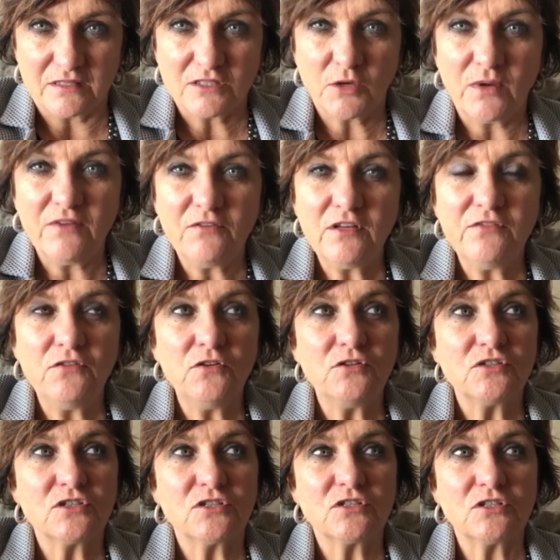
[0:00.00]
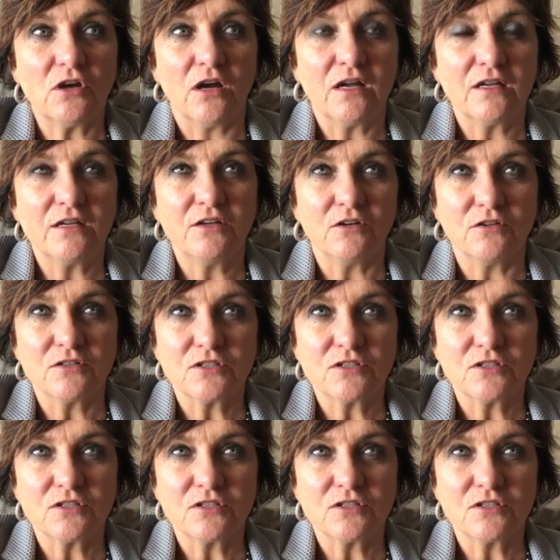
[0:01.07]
So even if you stop, you know,